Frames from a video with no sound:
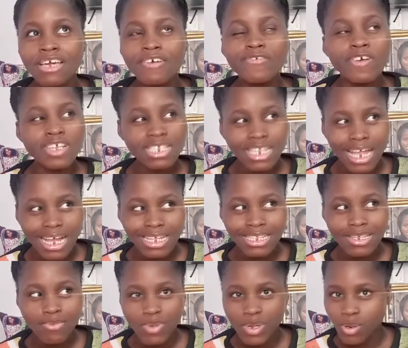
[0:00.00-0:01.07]
First
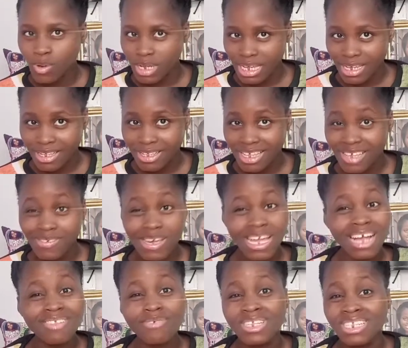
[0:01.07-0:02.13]
time cooking, especially
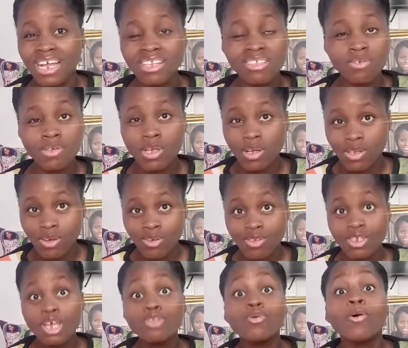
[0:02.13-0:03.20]
when you're starting with
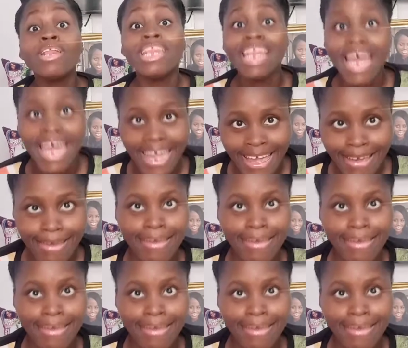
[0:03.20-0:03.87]
onions. Don't lie.